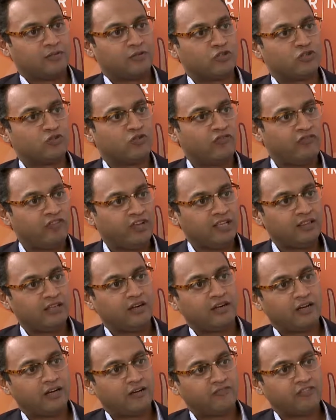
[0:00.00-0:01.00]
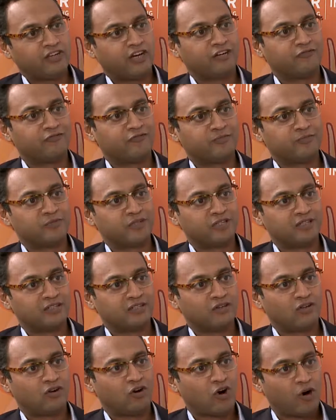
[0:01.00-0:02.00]
Do you feel that enough young
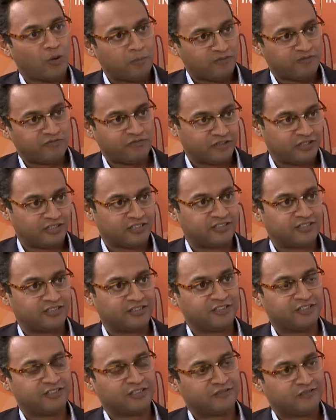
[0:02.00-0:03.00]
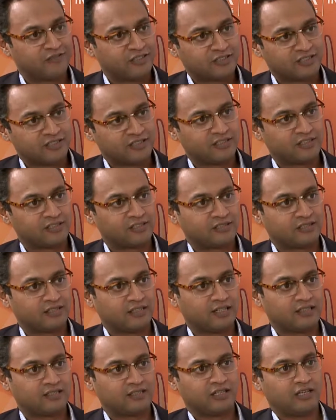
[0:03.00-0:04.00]
women opt for a career versus,
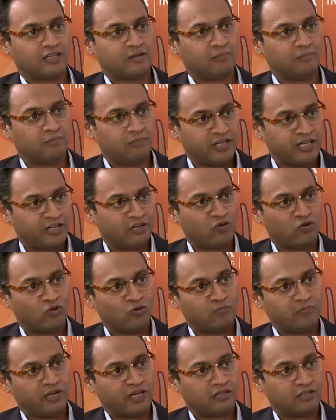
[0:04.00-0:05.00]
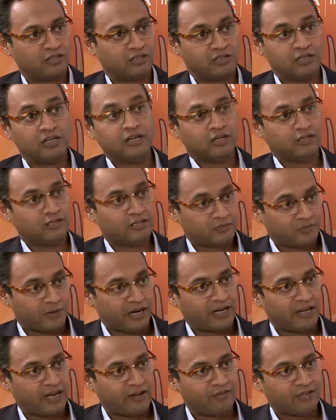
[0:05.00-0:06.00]
let's say, being a homemaker,
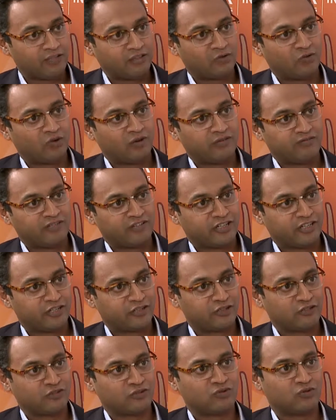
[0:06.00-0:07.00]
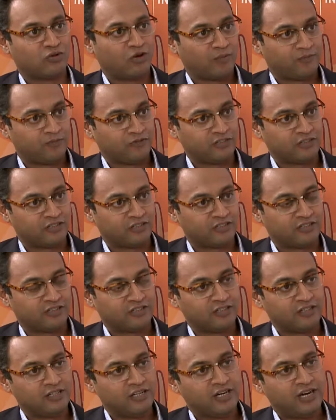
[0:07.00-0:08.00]
despite having the qualifications to opt for a
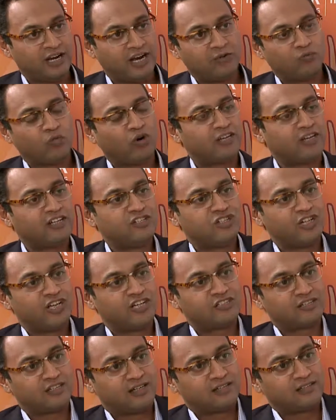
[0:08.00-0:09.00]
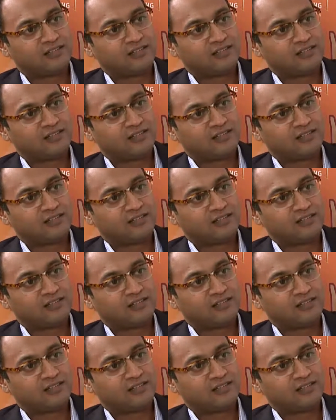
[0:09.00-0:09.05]
career? And what can change that?